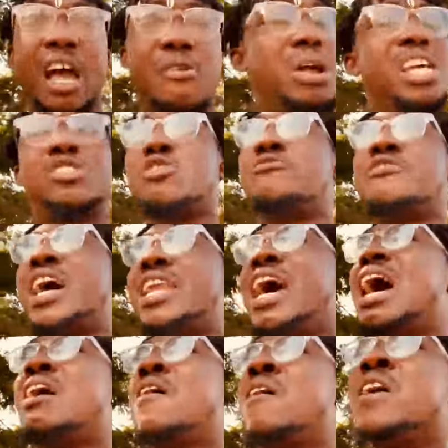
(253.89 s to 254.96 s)
the race of
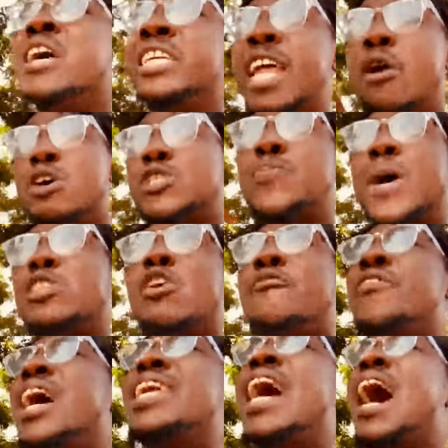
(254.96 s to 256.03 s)
the respect
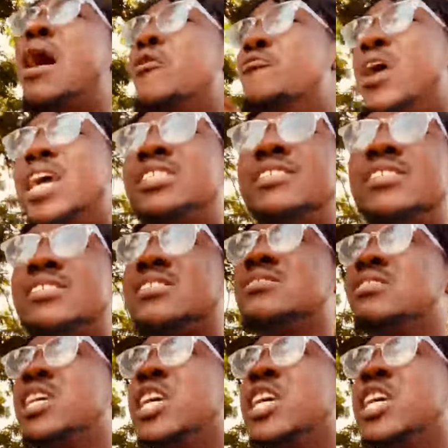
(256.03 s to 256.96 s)
of other races.